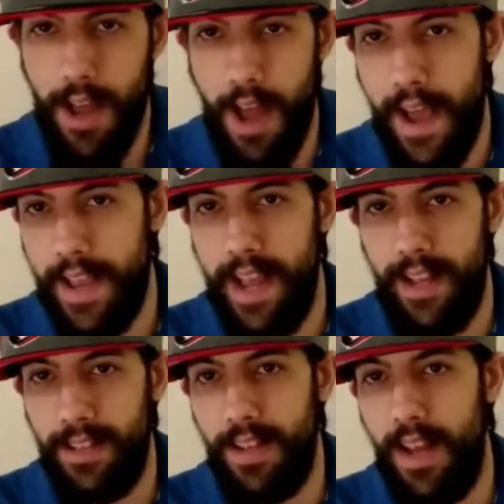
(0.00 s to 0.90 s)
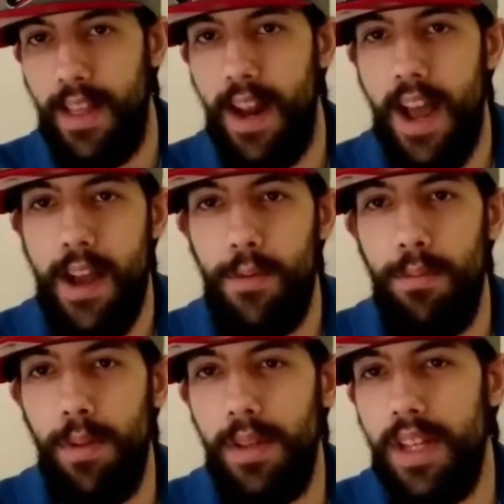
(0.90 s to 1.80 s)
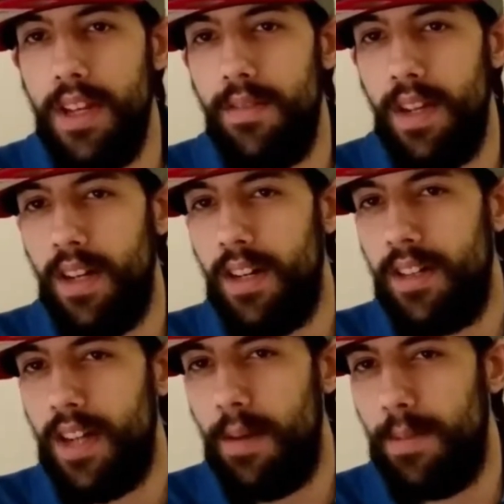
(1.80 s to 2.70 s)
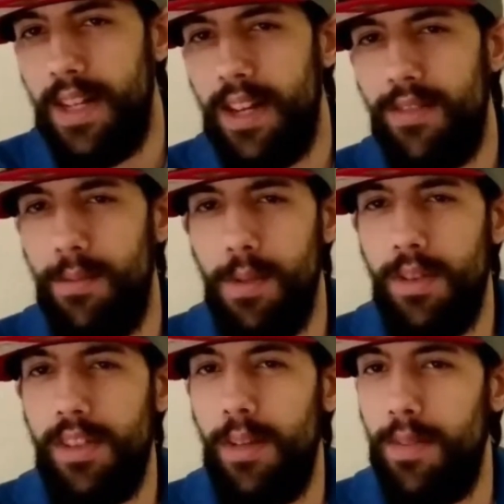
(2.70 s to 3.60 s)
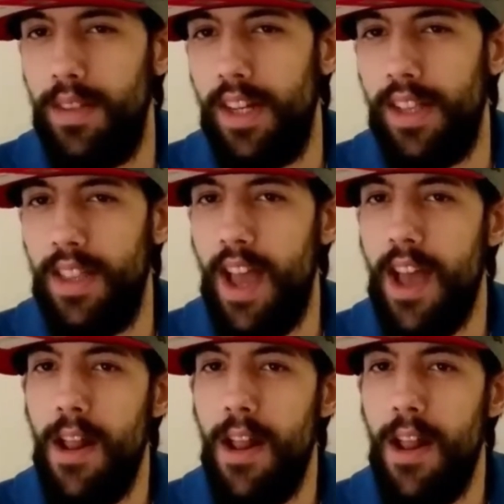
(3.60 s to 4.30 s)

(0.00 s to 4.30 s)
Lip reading: I can't say that I would believe in an untimely death from doing something like that.